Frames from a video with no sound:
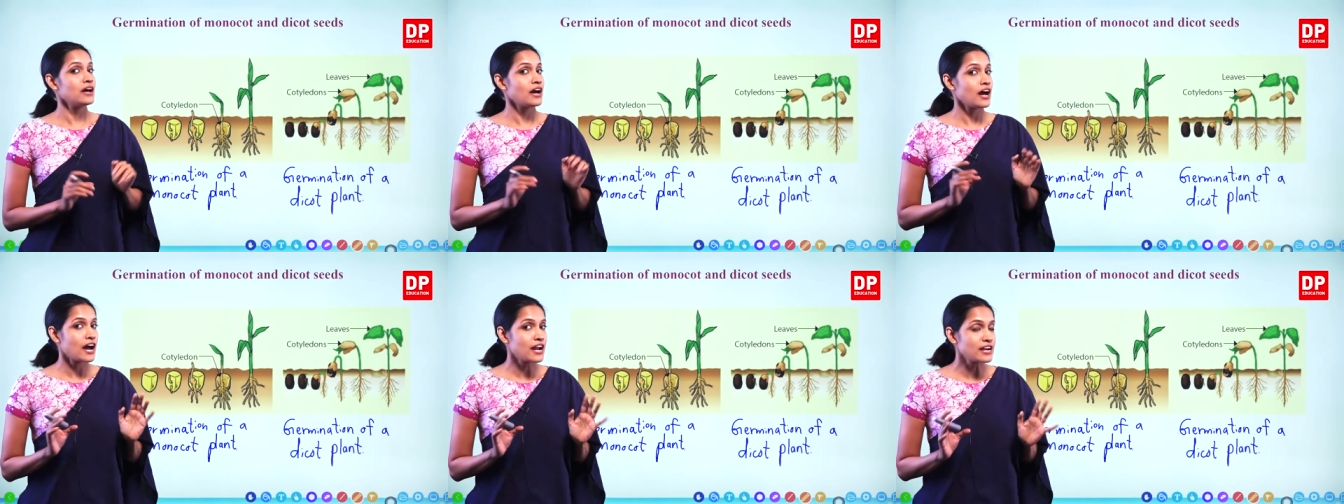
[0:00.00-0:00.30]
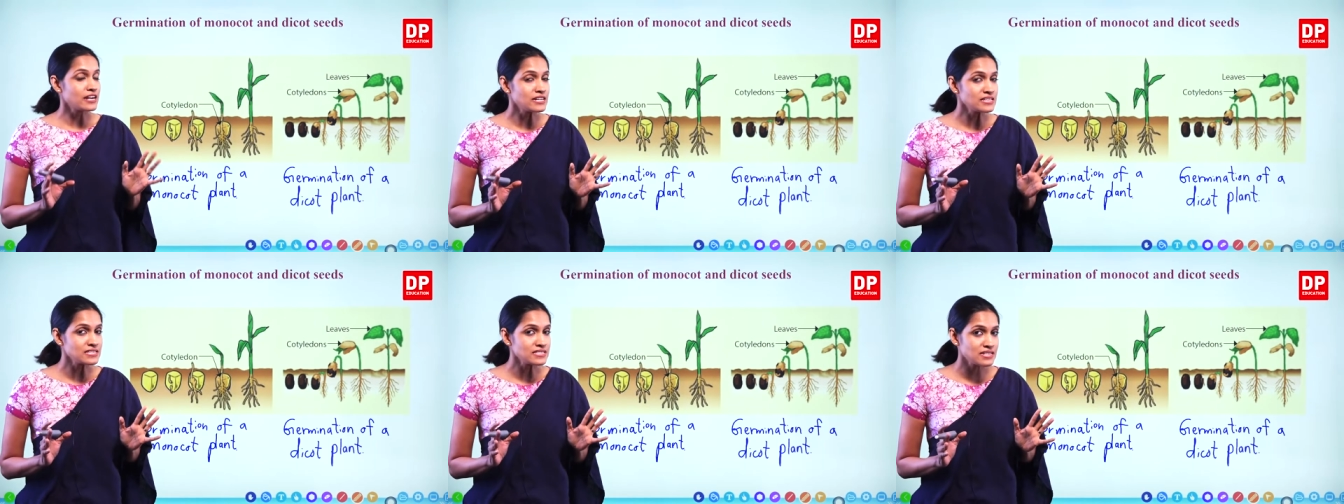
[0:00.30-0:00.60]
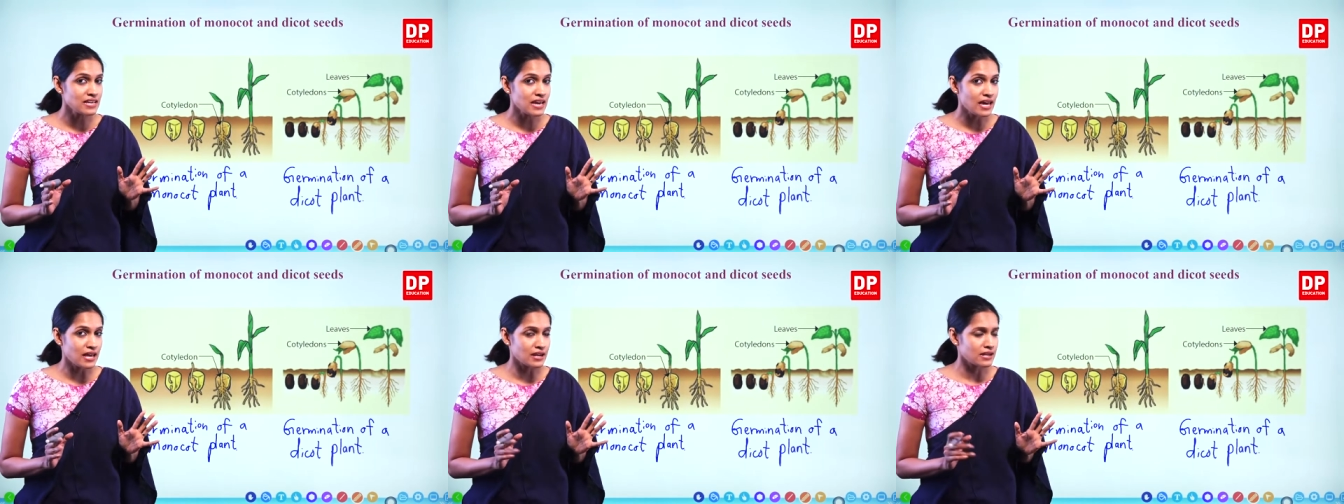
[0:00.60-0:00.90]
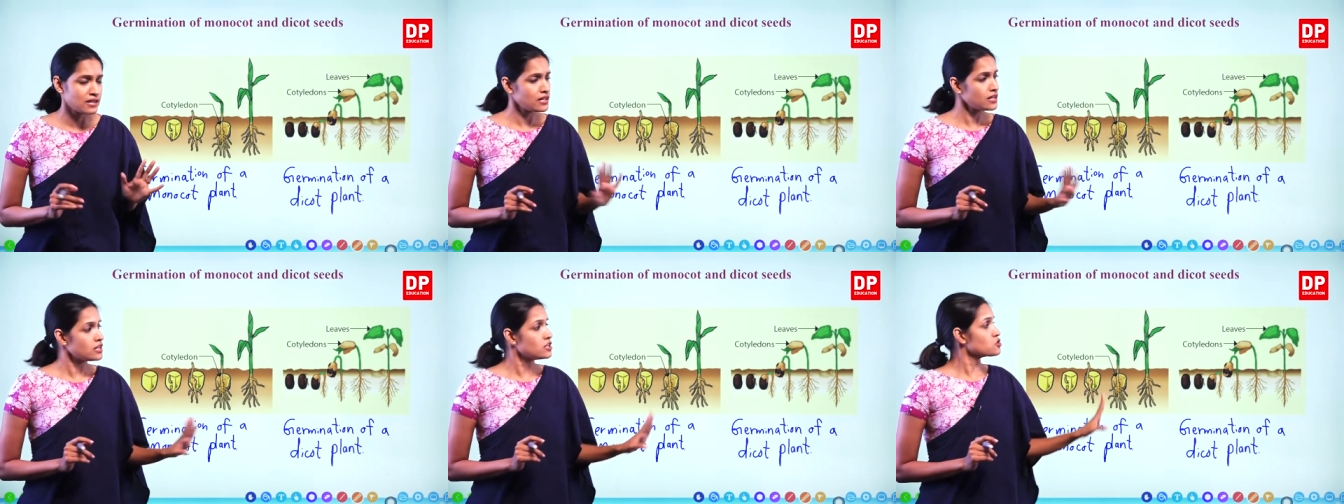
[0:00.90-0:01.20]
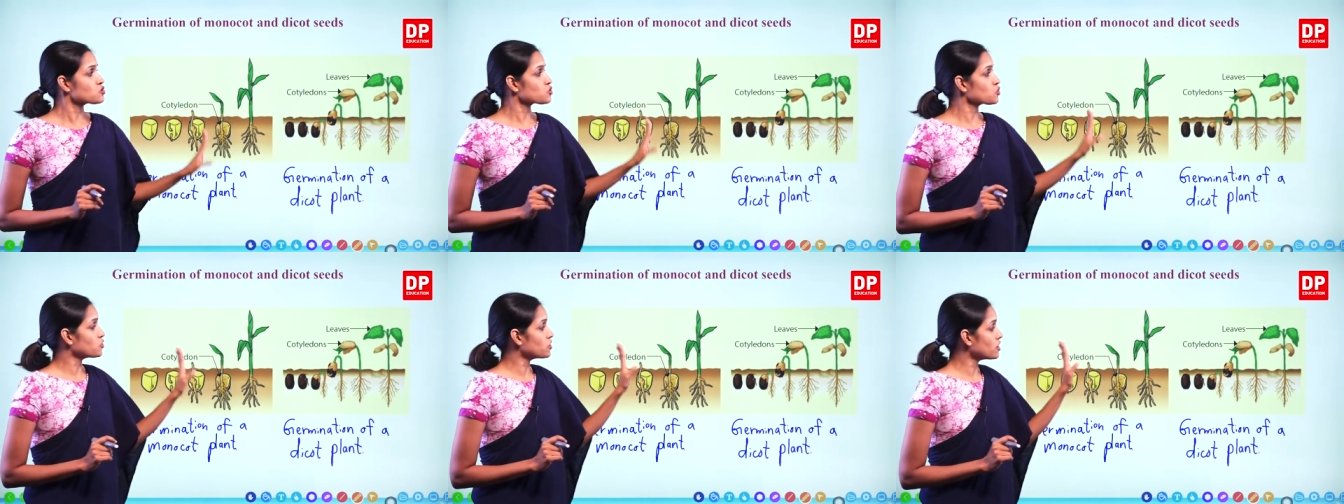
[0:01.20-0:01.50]
Understand?
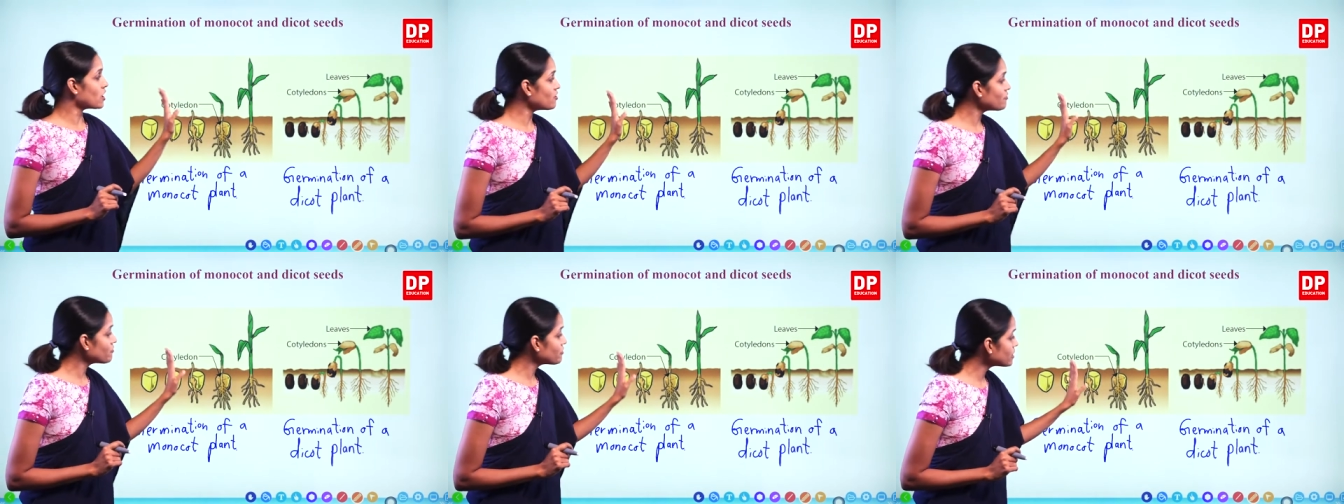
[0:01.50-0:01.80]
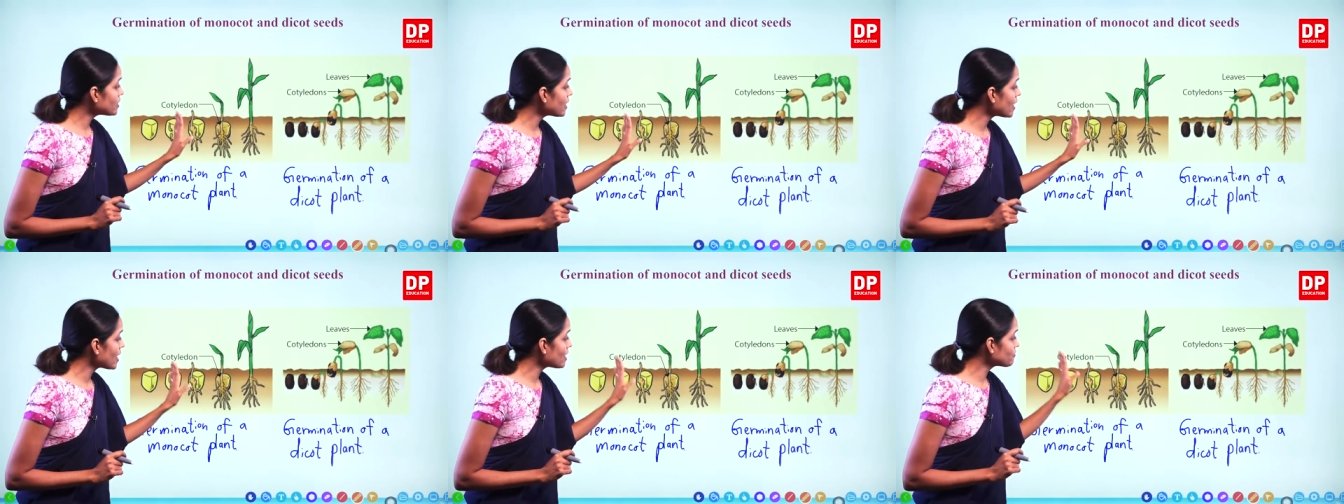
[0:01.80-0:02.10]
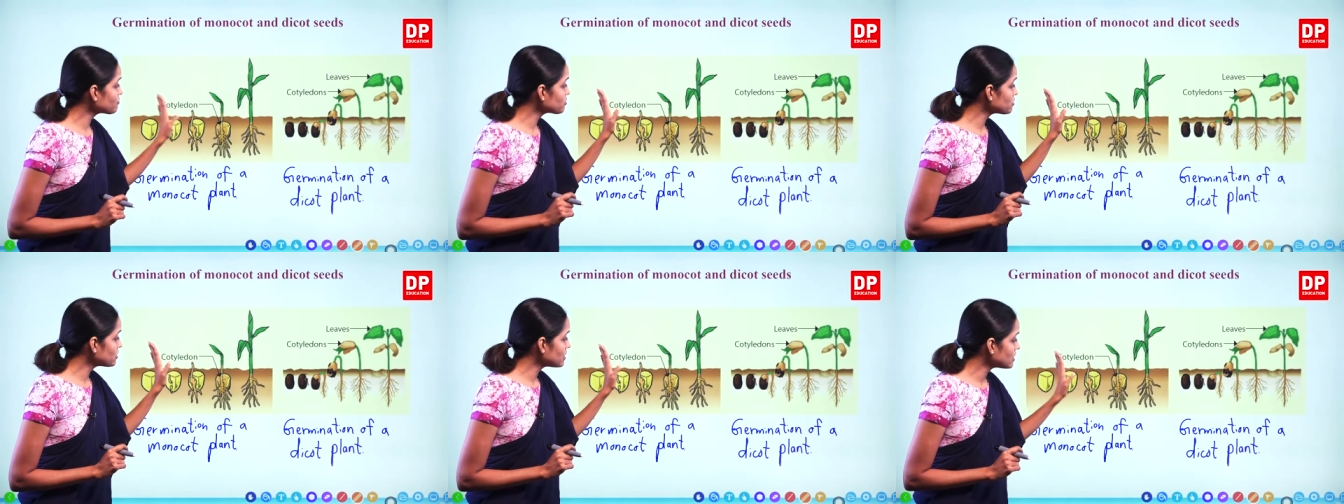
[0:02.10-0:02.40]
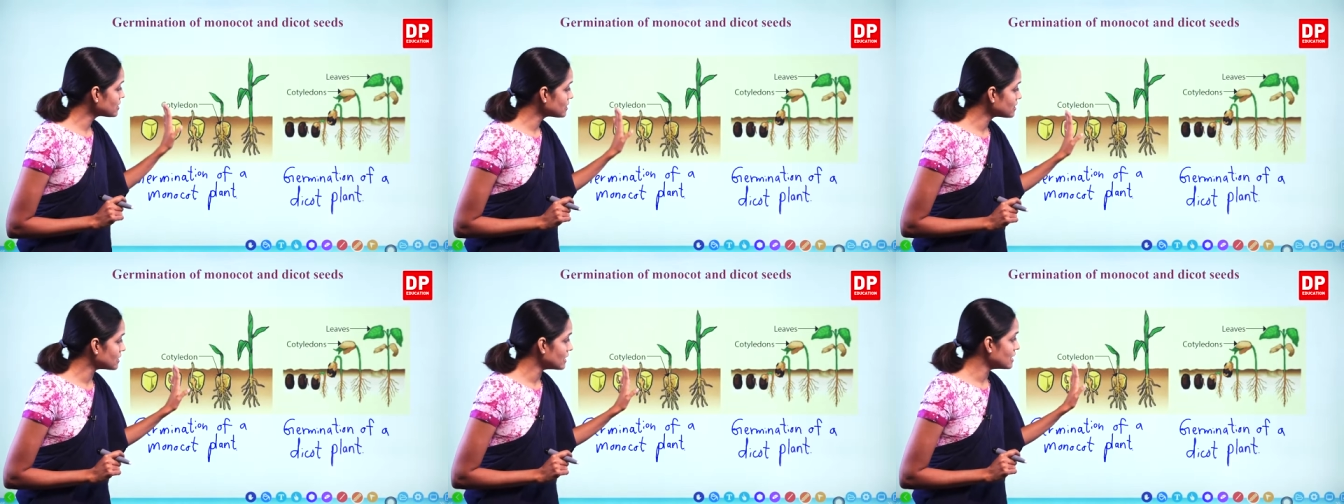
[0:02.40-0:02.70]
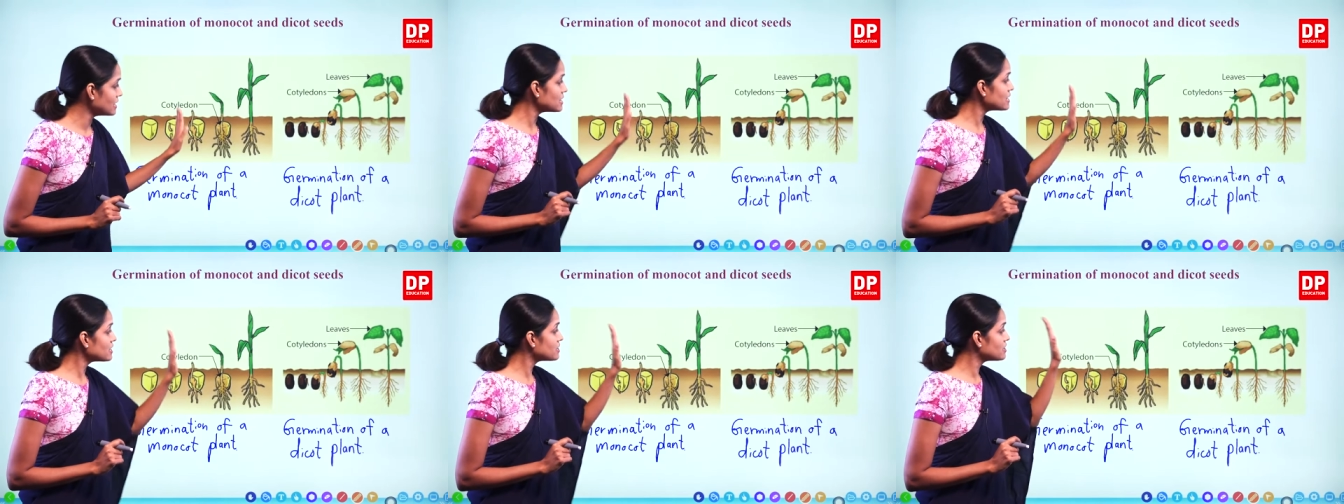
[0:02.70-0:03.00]
So, now we have to
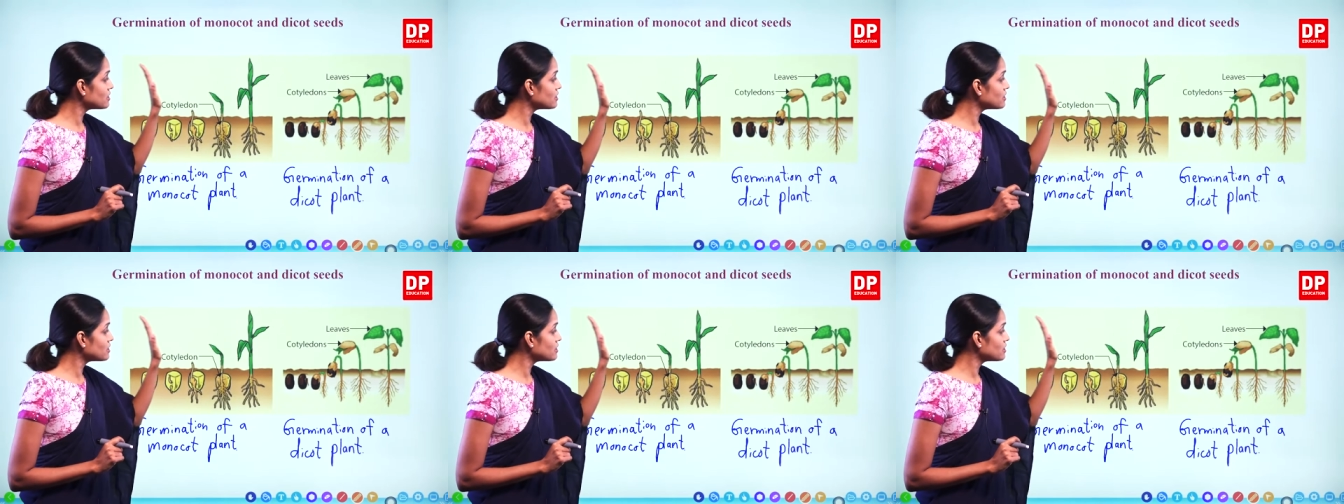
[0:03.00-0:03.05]
learn the